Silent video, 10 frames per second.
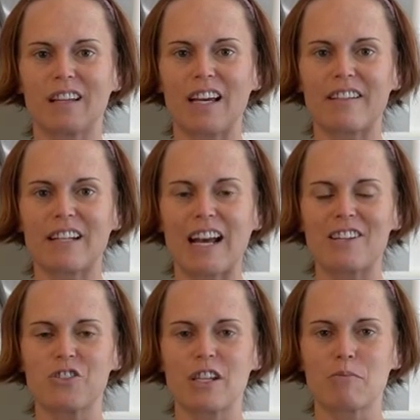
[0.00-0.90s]
And then
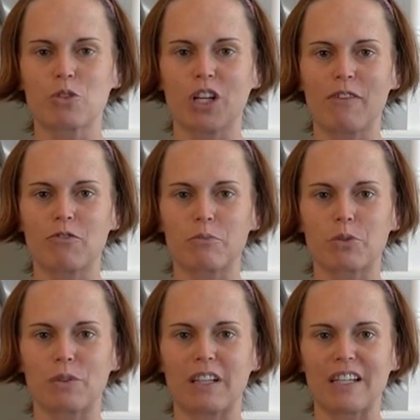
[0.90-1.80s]
as you get more
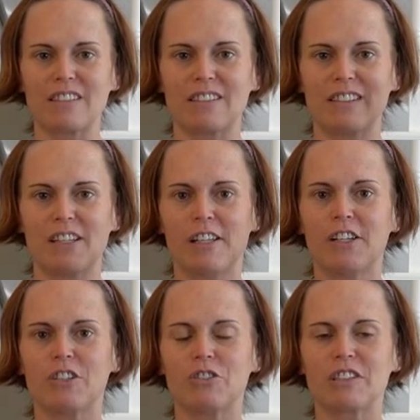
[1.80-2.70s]
comfortable with it,
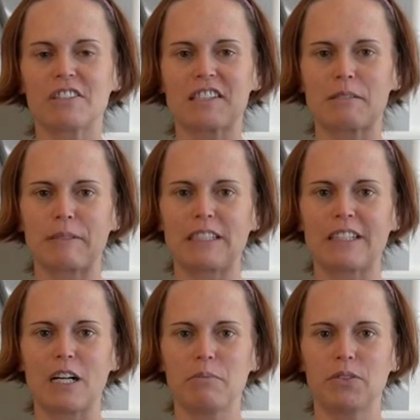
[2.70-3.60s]
you can speed it
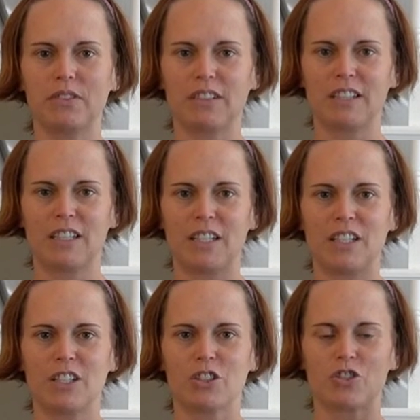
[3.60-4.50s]
up
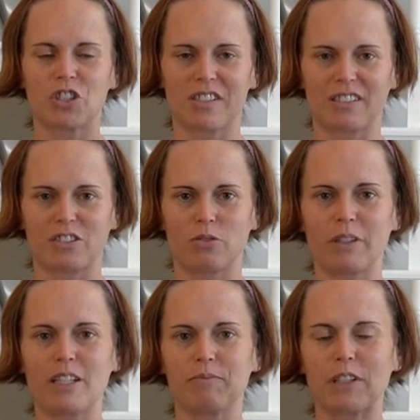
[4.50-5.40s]
just a little bit.